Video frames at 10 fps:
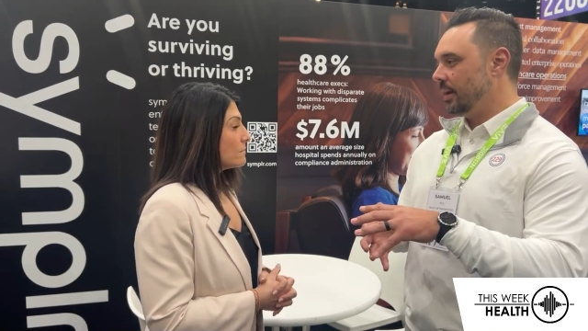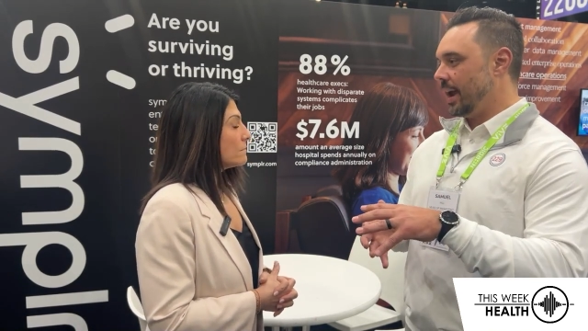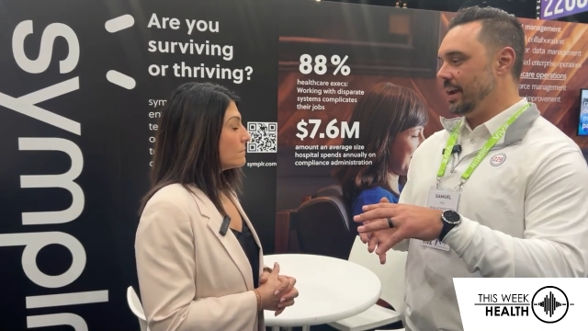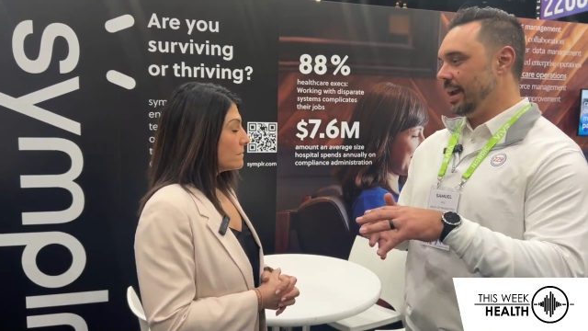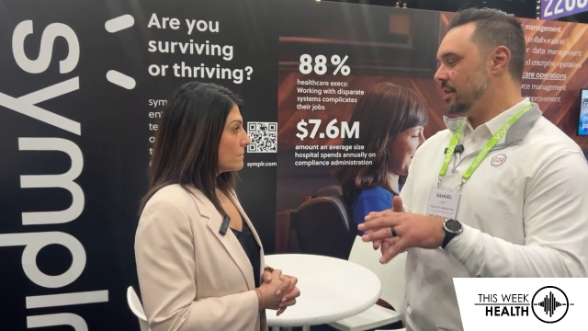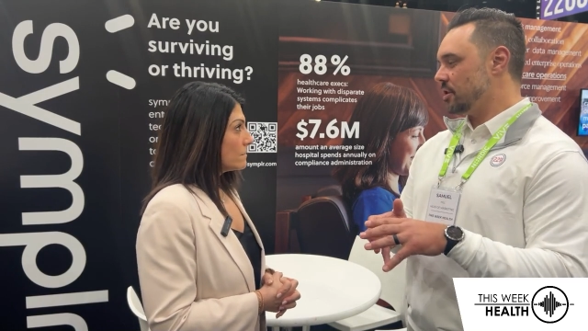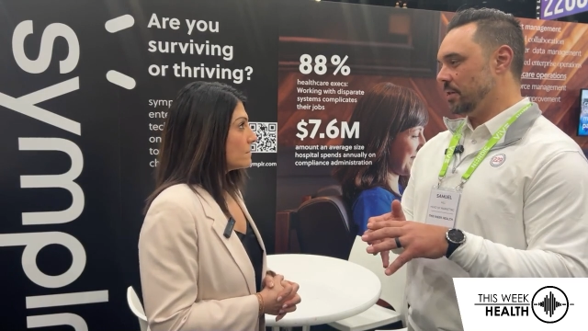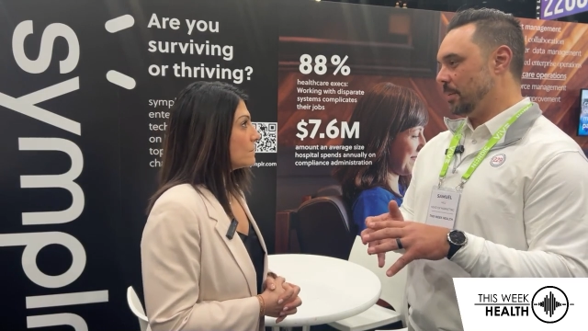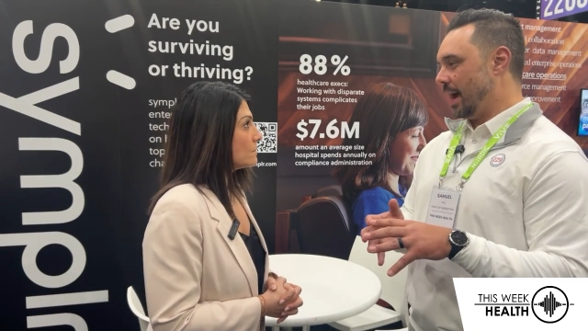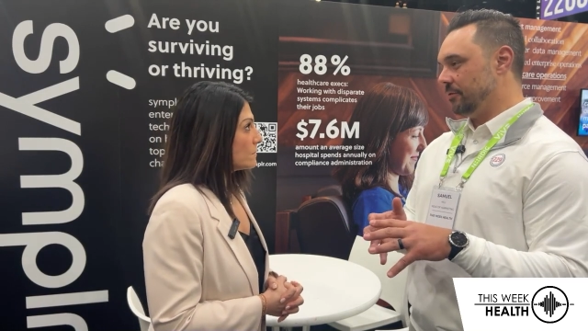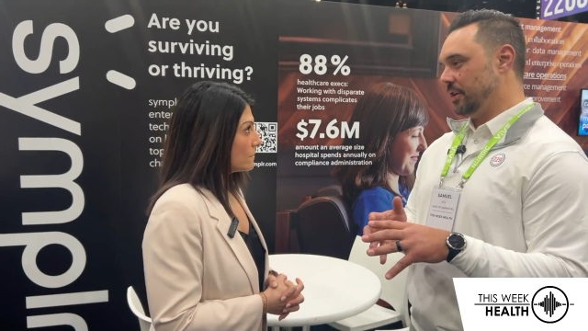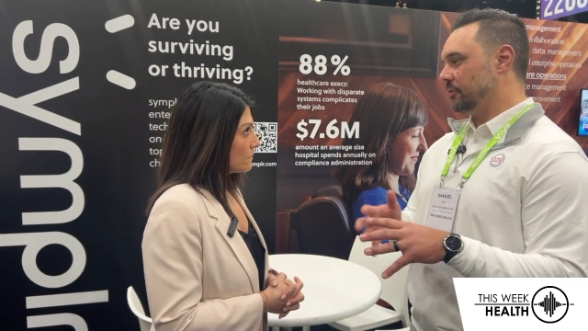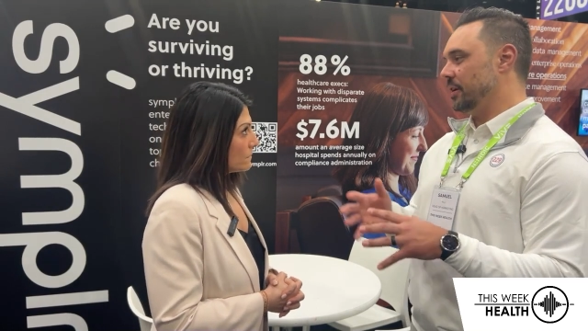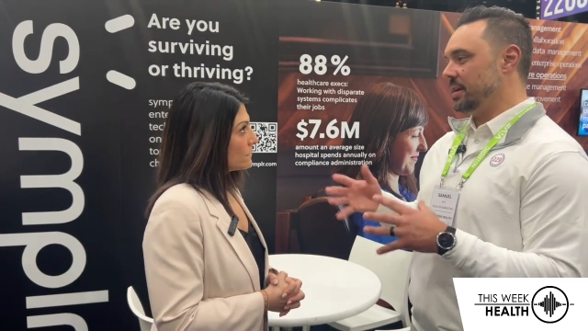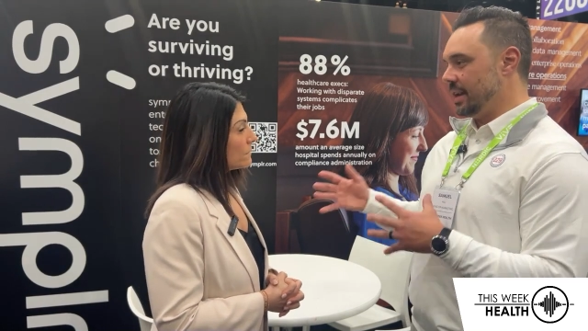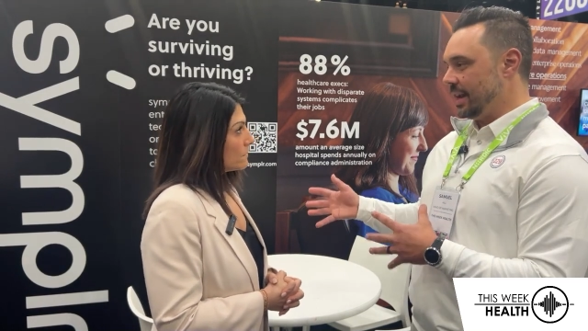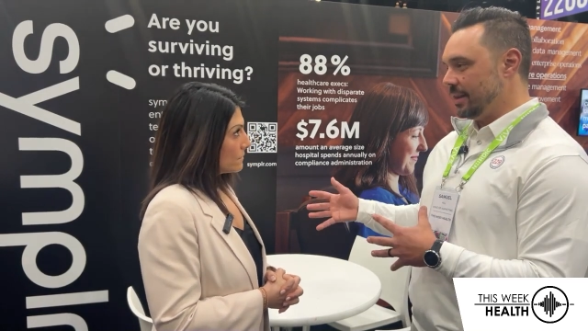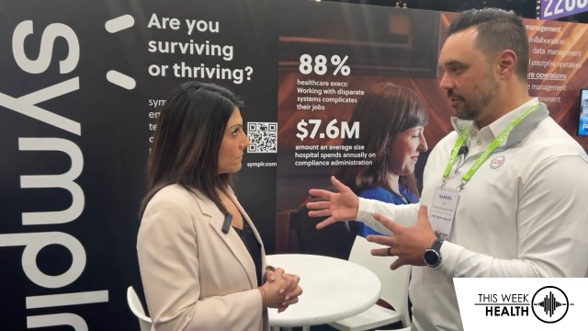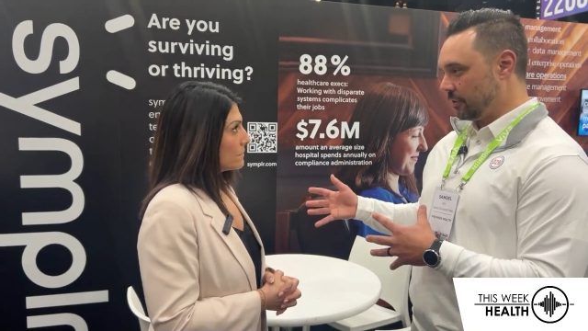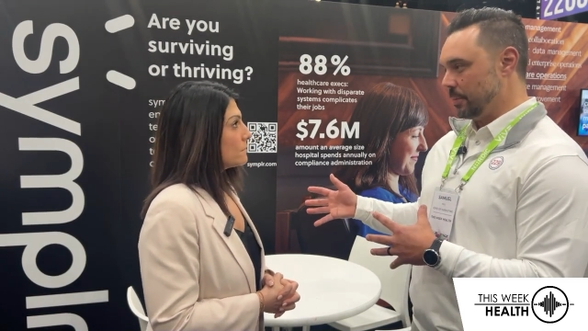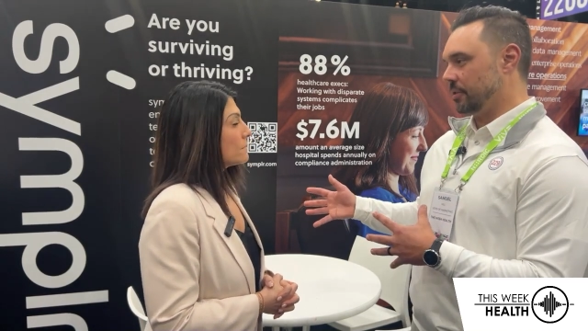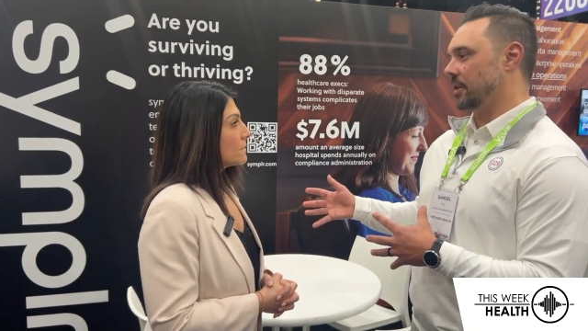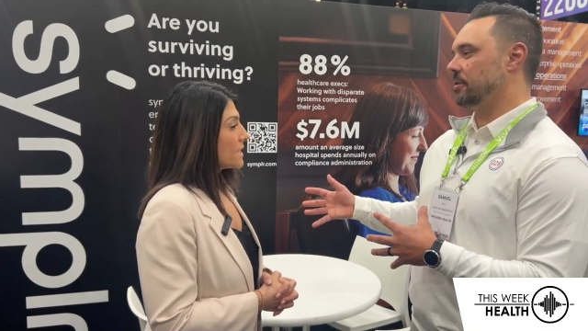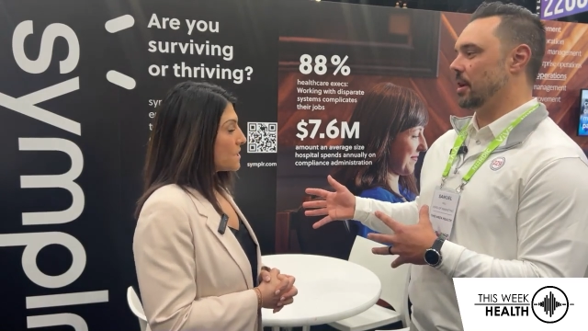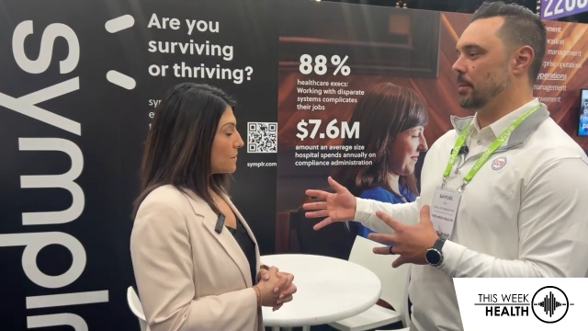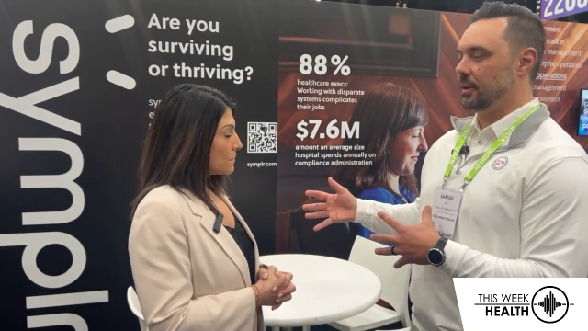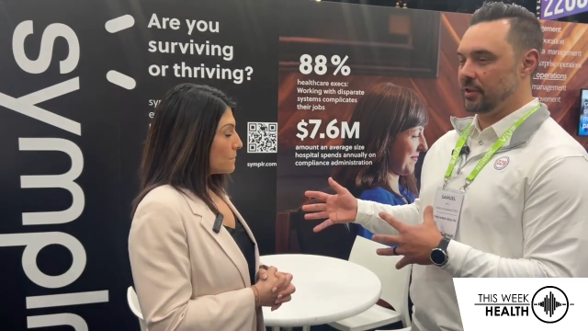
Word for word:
Speaker 1: and each of them have different needs from the system, they do.